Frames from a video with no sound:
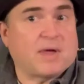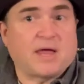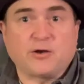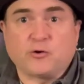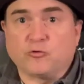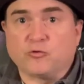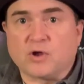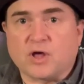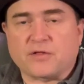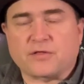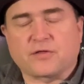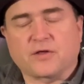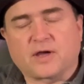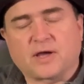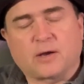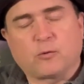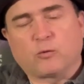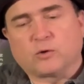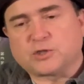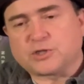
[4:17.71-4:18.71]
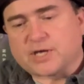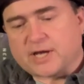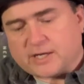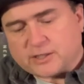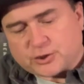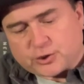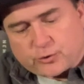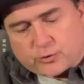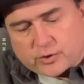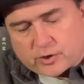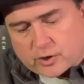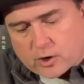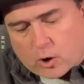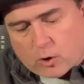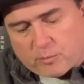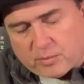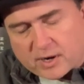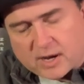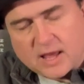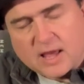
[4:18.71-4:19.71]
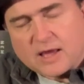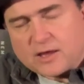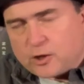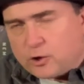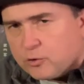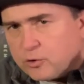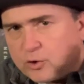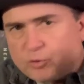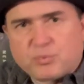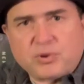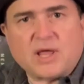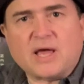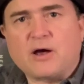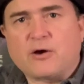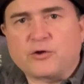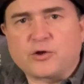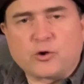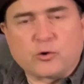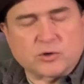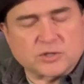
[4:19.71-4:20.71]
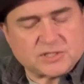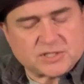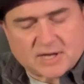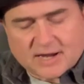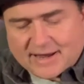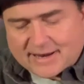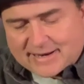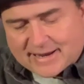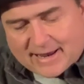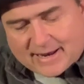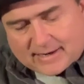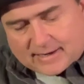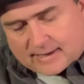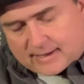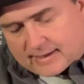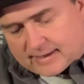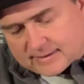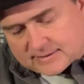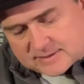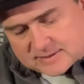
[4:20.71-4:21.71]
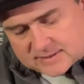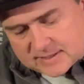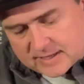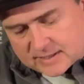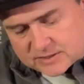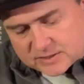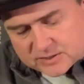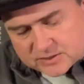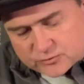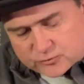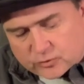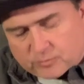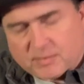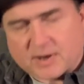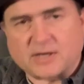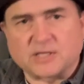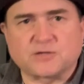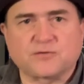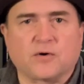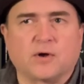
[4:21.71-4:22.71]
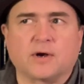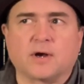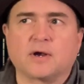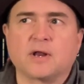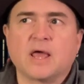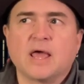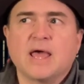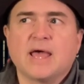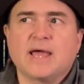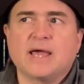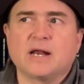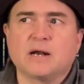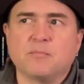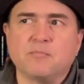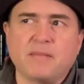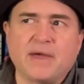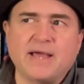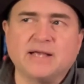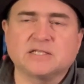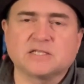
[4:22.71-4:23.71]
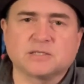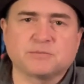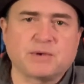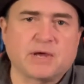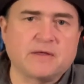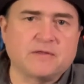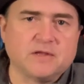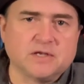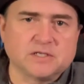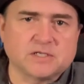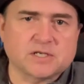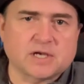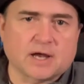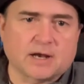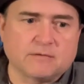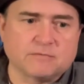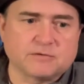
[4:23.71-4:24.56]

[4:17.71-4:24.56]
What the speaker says: do nothing, in which case you can go. But you play out your side, and it's tremendous fun. And it amazes me in these kind of